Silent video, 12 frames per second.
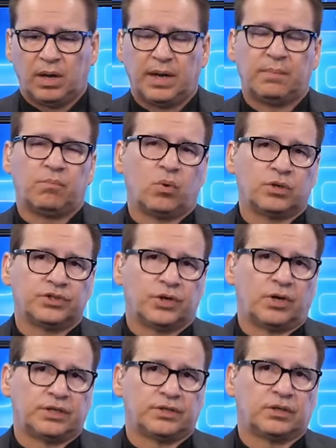and more
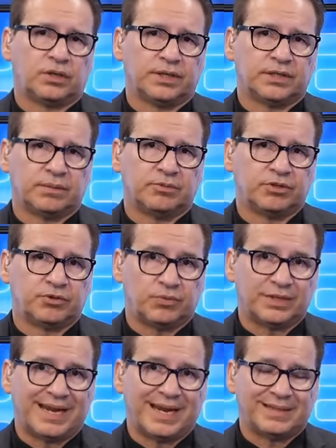starting to look at some of these
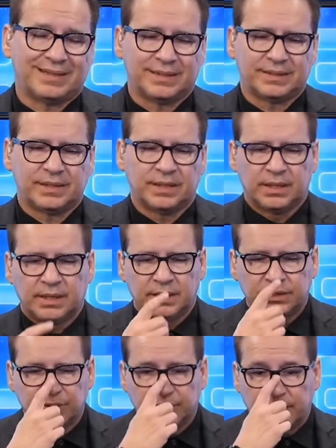risk assets.
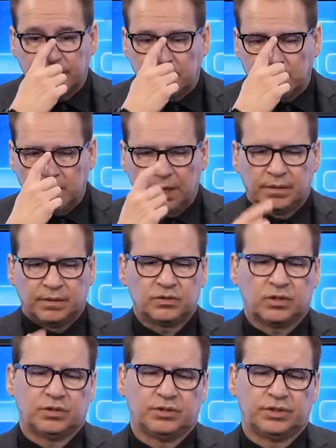So again, those
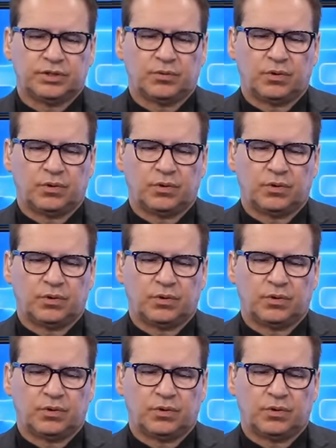closest to